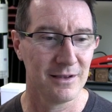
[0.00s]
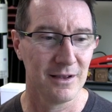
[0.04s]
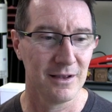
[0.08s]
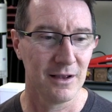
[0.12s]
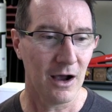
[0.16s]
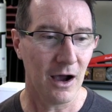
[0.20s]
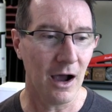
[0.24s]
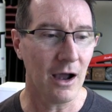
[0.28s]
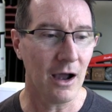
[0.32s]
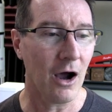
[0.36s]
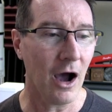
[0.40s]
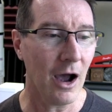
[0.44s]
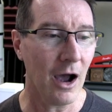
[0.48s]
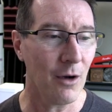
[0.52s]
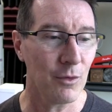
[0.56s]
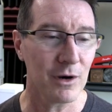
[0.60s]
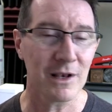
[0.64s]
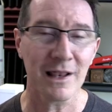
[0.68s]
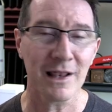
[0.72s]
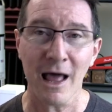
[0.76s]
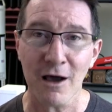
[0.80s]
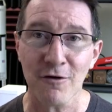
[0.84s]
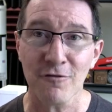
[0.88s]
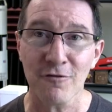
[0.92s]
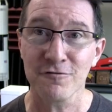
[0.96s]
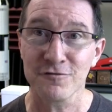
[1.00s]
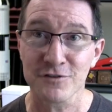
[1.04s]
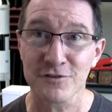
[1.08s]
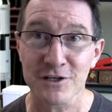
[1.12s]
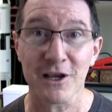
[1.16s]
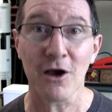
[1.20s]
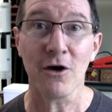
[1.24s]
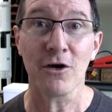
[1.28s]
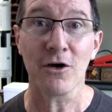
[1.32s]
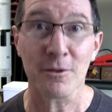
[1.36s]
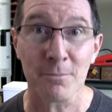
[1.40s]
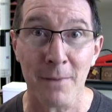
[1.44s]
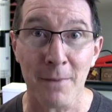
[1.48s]
I would love to
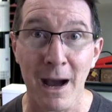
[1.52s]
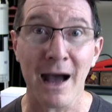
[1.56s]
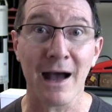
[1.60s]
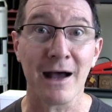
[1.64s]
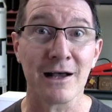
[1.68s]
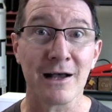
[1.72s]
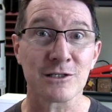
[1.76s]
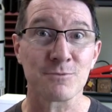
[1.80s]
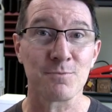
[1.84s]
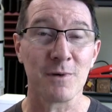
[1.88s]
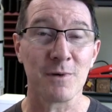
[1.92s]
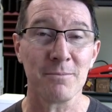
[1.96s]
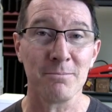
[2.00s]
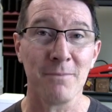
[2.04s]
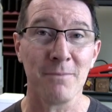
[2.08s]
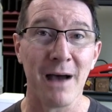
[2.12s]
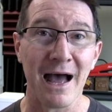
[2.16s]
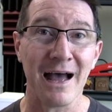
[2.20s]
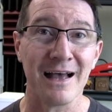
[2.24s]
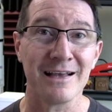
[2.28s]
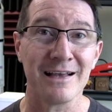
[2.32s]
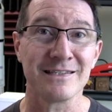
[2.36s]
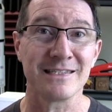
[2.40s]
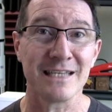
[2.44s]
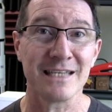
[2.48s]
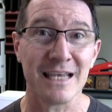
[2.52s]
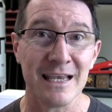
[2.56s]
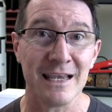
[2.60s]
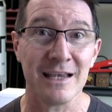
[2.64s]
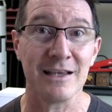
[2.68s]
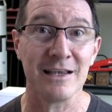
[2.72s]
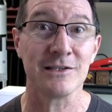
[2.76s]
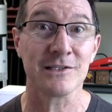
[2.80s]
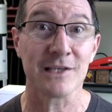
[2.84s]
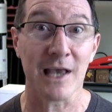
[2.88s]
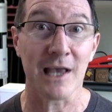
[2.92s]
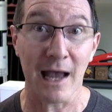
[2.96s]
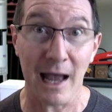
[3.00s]
go to Mars, but Mars
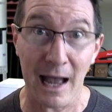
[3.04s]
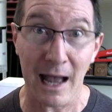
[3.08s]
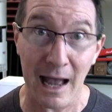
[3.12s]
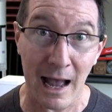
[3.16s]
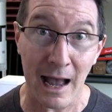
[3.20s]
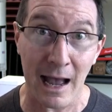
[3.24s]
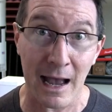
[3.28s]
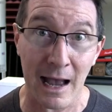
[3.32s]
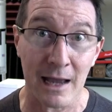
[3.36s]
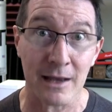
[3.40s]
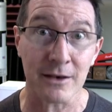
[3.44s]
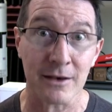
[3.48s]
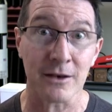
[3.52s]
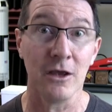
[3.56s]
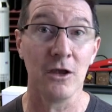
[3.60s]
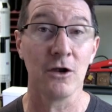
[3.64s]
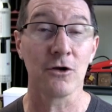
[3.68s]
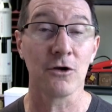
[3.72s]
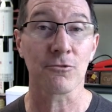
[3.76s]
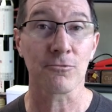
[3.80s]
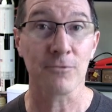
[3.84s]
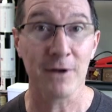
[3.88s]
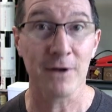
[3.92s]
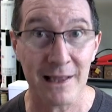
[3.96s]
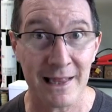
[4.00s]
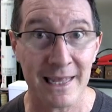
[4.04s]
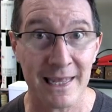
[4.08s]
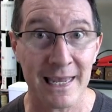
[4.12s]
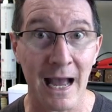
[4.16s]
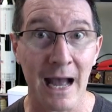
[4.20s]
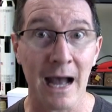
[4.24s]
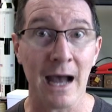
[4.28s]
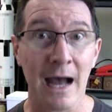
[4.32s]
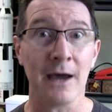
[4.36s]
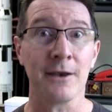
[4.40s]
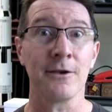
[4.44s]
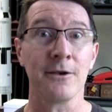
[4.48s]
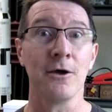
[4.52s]
is hard, really
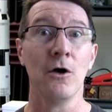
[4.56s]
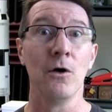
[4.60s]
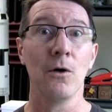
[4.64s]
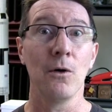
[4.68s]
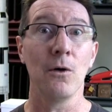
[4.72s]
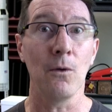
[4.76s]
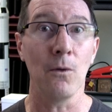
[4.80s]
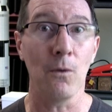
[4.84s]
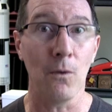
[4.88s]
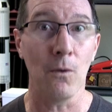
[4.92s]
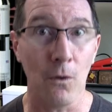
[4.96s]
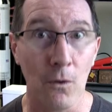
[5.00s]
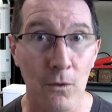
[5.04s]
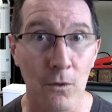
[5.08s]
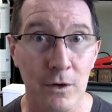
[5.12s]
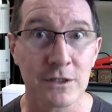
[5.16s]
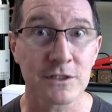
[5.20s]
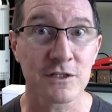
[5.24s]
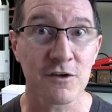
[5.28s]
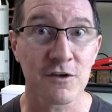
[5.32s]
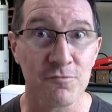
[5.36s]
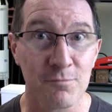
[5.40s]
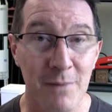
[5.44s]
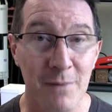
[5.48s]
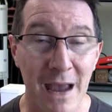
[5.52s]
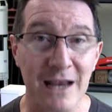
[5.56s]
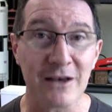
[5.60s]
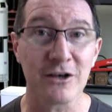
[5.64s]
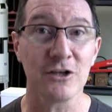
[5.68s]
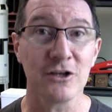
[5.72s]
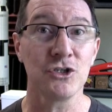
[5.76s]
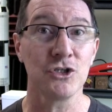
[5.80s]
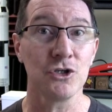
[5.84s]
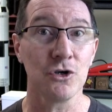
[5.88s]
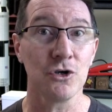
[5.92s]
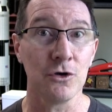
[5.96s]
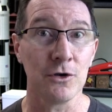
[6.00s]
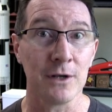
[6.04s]
hard, orders of
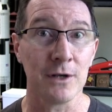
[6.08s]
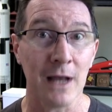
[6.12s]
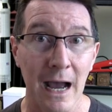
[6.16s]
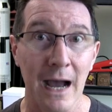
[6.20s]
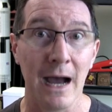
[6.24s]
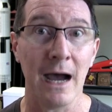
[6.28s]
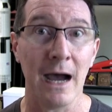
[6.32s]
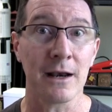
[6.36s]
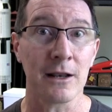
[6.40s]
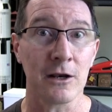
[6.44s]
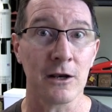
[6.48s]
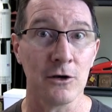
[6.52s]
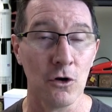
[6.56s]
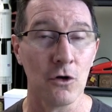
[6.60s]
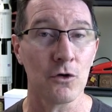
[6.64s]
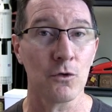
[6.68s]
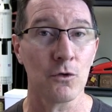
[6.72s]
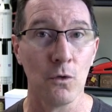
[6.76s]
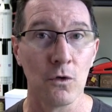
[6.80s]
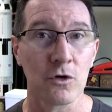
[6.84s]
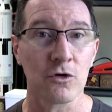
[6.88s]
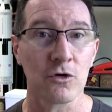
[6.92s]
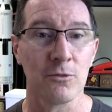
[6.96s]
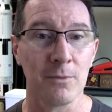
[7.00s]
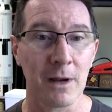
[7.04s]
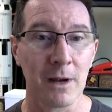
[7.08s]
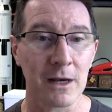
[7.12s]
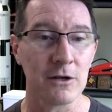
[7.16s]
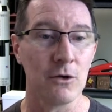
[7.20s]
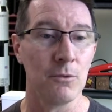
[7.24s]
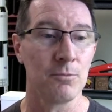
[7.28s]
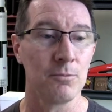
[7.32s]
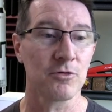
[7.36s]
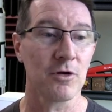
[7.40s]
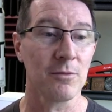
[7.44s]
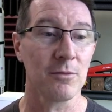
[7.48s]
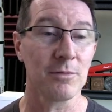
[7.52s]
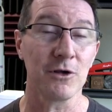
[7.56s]
magnitude harder, not order of
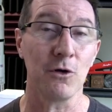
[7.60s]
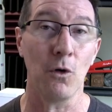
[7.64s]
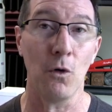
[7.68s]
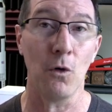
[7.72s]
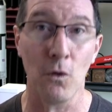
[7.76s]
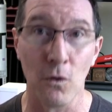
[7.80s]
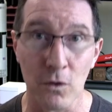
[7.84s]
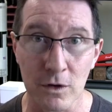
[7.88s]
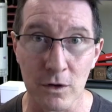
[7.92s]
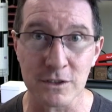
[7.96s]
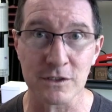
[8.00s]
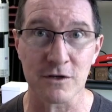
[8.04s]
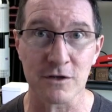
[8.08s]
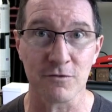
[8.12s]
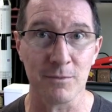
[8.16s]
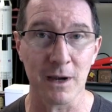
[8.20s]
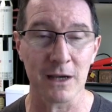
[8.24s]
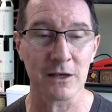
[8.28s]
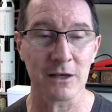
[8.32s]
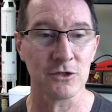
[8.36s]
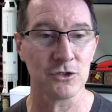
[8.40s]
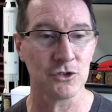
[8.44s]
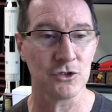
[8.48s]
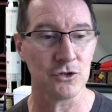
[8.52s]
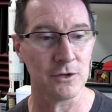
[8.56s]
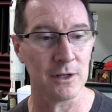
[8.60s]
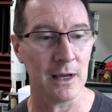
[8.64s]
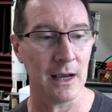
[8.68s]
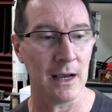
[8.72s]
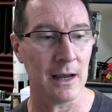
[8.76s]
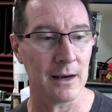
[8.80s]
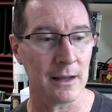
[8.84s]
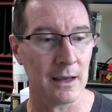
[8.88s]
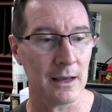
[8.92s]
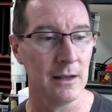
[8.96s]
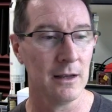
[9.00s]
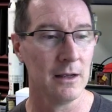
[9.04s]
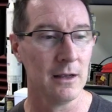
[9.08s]
magnitude, probably orders of magnitude
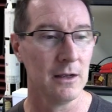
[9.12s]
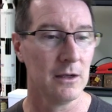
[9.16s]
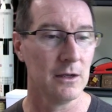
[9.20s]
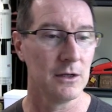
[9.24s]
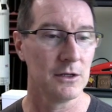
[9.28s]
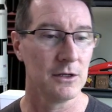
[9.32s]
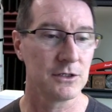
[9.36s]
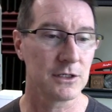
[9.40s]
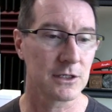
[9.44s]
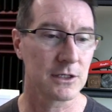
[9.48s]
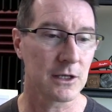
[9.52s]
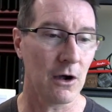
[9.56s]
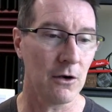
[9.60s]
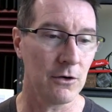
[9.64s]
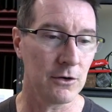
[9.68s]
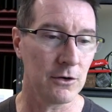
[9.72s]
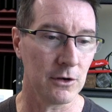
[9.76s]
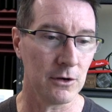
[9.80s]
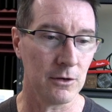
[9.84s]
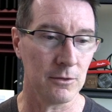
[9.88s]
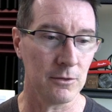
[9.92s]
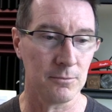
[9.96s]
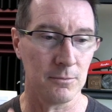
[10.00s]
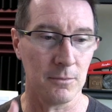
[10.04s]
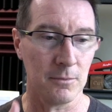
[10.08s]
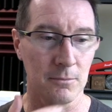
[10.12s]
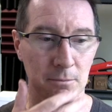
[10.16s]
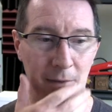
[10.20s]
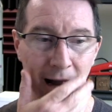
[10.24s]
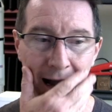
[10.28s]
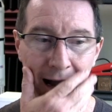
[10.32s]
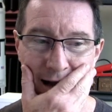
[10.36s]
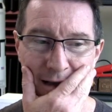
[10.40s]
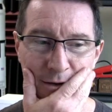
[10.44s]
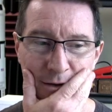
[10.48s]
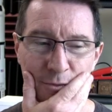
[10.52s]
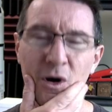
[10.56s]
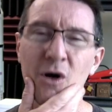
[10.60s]
harder to go to
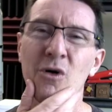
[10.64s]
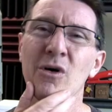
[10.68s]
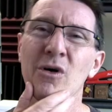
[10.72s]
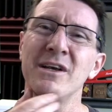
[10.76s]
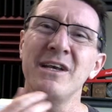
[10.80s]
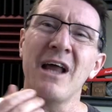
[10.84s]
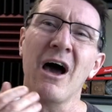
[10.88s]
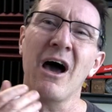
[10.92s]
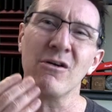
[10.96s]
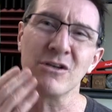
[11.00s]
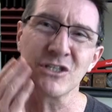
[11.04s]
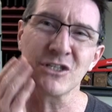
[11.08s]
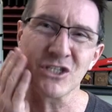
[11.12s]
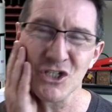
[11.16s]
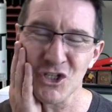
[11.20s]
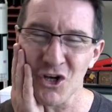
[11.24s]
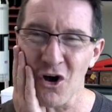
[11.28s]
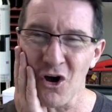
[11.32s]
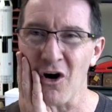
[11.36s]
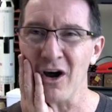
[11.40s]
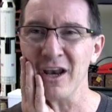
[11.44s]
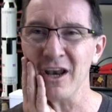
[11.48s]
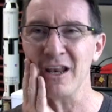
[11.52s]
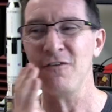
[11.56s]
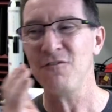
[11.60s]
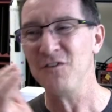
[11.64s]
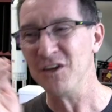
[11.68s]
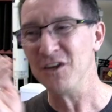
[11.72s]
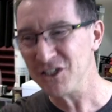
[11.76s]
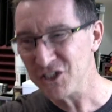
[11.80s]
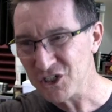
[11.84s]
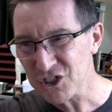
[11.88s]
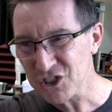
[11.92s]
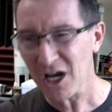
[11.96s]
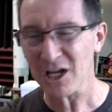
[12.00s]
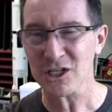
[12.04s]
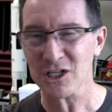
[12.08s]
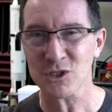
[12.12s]
Mars. Well, no, it's not. If you
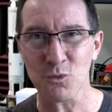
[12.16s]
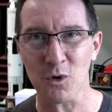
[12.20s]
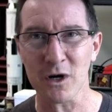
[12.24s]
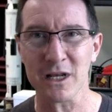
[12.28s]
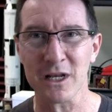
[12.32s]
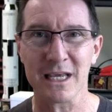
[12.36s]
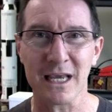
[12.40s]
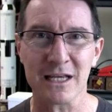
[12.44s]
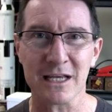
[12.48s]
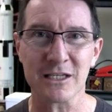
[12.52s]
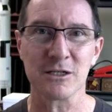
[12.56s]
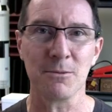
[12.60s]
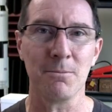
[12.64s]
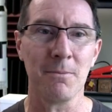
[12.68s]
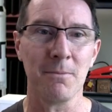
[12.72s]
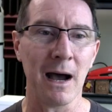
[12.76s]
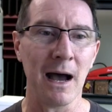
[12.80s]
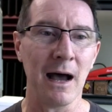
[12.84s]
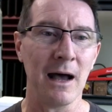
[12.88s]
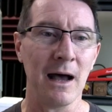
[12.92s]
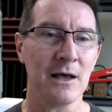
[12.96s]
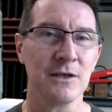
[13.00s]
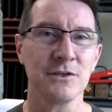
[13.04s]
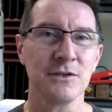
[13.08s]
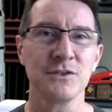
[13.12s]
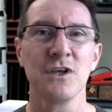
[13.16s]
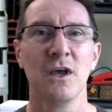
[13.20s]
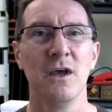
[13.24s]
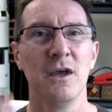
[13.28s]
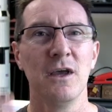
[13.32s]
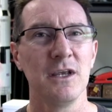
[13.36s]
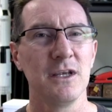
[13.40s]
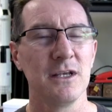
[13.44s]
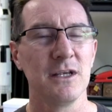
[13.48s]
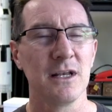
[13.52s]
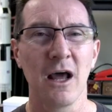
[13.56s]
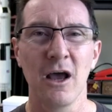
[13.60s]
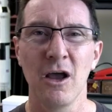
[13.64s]
just want to get to Mars,
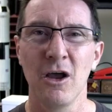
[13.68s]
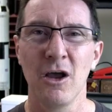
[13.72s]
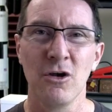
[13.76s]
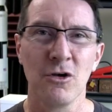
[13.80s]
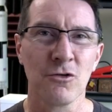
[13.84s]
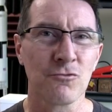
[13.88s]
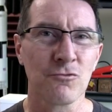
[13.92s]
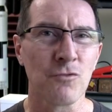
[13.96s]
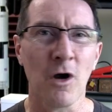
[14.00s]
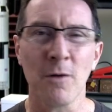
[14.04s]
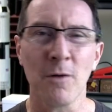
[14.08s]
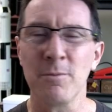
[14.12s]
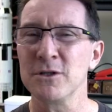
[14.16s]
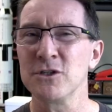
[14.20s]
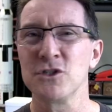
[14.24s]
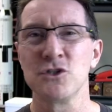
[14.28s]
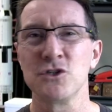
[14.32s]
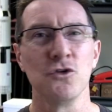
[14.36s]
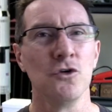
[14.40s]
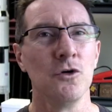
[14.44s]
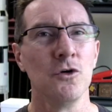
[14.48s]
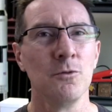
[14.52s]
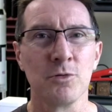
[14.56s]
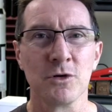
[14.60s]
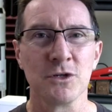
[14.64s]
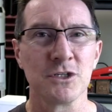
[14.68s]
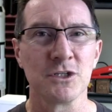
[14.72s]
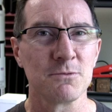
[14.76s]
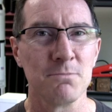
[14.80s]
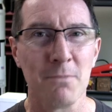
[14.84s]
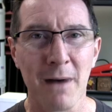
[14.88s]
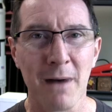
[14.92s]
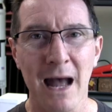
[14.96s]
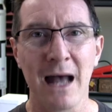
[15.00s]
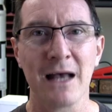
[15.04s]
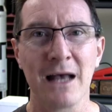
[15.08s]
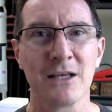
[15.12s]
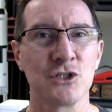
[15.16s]
Robert Zubrin's
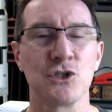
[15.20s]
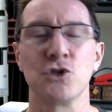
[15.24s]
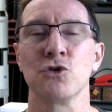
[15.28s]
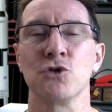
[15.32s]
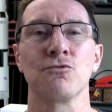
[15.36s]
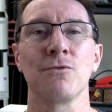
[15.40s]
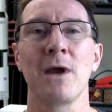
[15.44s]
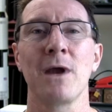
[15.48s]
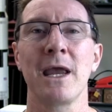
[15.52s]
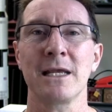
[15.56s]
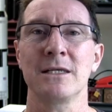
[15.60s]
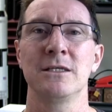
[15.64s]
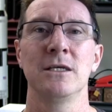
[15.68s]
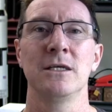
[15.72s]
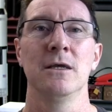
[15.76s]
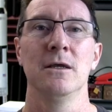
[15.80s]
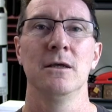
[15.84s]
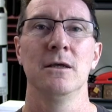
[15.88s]
Mars Direct